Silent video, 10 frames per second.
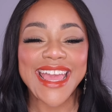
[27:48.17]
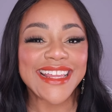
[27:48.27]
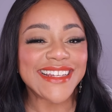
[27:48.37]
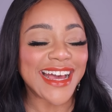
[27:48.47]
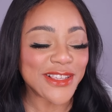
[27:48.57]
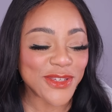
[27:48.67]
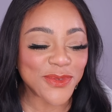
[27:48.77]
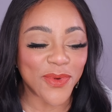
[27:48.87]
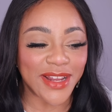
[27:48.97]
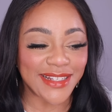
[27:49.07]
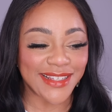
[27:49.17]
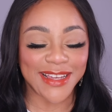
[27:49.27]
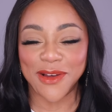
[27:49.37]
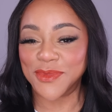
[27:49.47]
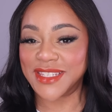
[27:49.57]
and I just wanted to
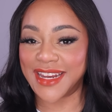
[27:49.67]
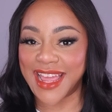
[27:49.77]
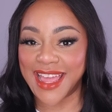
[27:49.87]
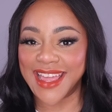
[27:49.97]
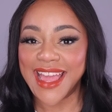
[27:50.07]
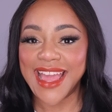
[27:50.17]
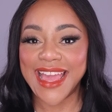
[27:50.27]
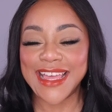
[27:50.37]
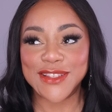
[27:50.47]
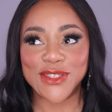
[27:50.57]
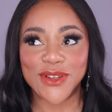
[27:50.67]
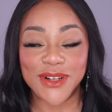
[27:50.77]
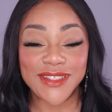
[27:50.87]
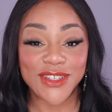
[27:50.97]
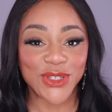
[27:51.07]
come today and
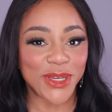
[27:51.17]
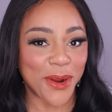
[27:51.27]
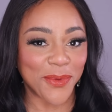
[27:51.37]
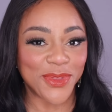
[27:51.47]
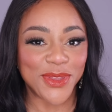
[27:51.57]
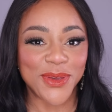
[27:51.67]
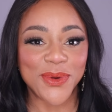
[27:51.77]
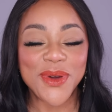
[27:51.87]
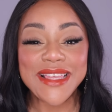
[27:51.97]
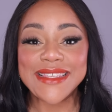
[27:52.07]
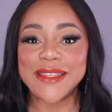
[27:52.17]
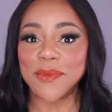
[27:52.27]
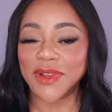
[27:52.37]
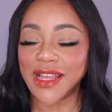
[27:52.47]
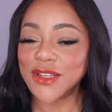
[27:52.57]
start to share with you
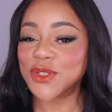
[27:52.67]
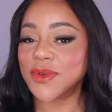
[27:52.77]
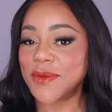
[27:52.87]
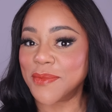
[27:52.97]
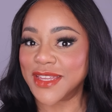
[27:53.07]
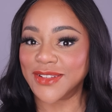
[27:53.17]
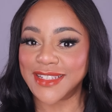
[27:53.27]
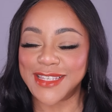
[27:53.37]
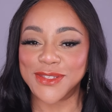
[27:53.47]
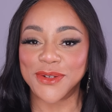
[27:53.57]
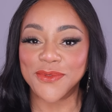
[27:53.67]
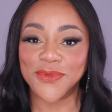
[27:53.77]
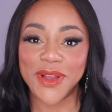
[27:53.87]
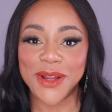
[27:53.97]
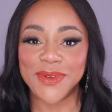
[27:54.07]
some luxury Middle Eastern
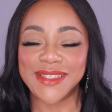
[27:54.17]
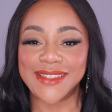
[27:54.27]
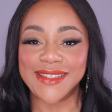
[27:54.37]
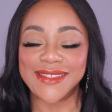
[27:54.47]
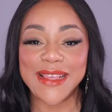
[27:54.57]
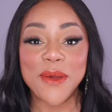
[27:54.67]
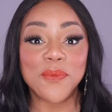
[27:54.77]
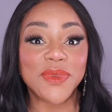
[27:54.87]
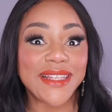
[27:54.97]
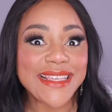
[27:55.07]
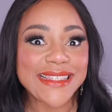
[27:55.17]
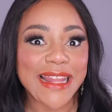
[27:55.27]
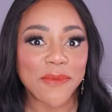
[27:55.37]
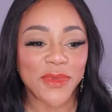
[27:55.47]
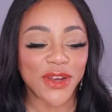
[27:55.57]
fragrances. Please
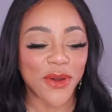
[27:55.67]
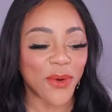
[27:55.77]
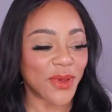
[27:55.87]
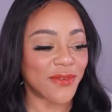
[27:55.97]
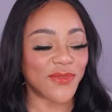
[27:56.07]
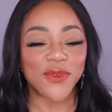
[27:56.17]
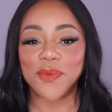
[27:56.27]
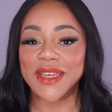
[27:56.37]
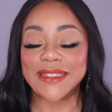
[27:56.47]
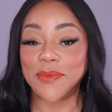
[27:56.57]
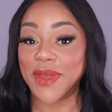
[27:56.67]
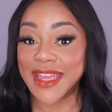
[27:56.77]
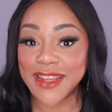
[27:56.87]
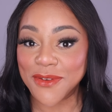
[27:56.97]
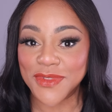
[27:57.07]
let me know if you've picked up
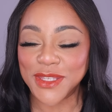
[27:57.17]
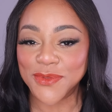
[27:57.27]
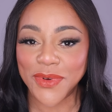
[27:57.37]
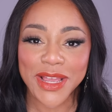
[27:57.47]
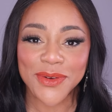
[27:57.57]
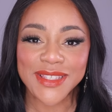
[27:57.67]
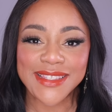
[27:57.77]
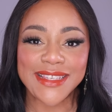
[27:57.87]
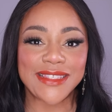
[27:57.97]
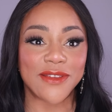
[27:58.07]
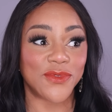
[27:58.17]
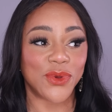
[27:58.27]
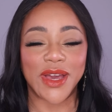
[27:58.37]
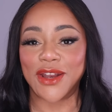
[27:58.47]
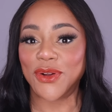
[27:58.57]
any of these fragrances, if
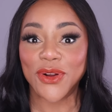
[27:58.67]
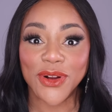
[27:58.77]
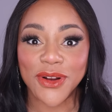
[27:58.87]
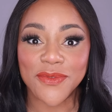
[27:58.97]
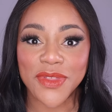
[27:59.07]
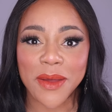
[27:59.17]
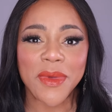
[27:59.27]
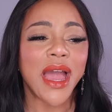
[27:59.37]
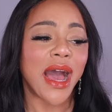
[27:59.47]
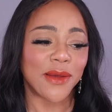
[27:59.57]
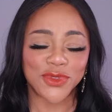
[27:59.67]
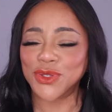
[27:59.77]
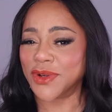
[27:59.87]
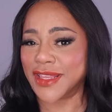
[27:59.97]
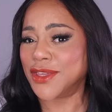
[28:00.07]
you had heard of them. I'm
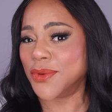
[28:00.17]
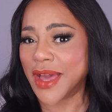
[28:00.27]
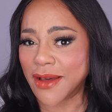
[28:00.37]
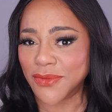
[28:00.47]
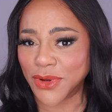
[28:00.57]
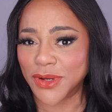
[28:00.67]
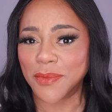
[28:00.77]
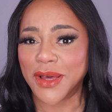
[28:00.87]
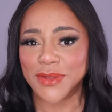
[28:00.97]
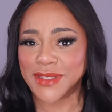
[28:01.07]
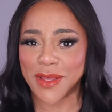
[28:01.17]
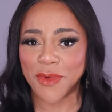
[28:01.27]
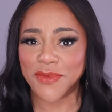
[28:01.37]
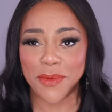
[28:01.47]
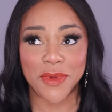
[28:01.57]
sure that you have heard about some
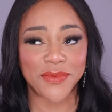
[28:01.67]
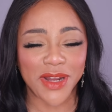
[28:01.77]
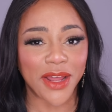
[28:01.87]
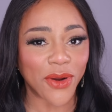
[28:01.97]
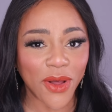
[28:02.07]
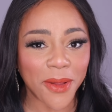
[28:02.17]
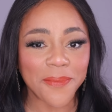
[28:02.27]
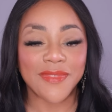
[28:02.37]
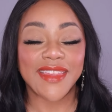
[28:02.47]
of them, if not all.